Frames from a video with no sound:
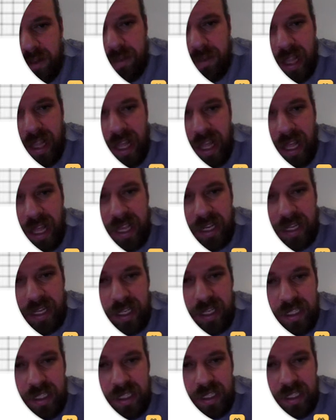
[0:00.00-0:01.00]
They share
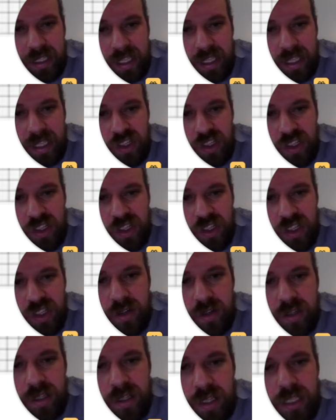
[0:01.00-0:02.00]
this
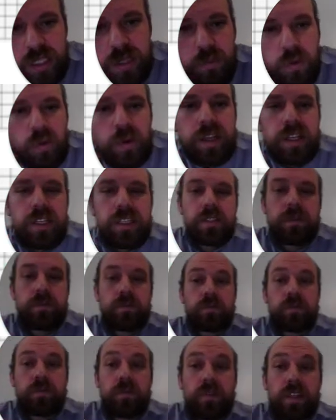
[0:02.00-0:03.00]
point.
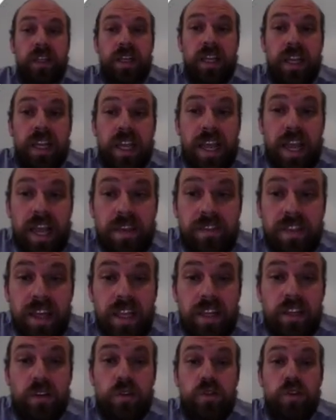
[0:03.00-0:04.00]
And then you draw
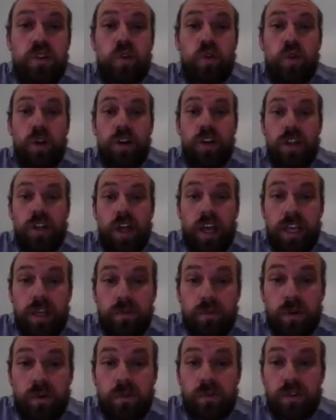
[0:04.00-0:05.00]
your line. Well, for the
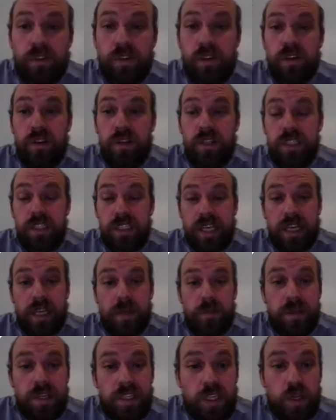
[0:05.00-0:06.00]
second piece, you're going
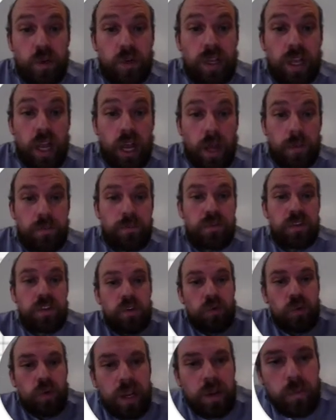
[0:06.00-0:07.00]
up to right
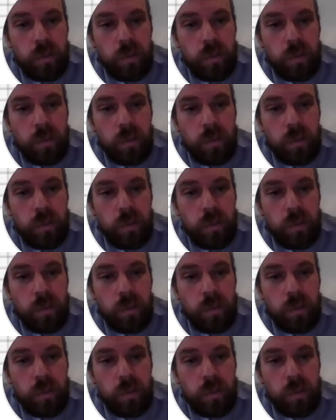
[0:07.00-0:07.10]
1.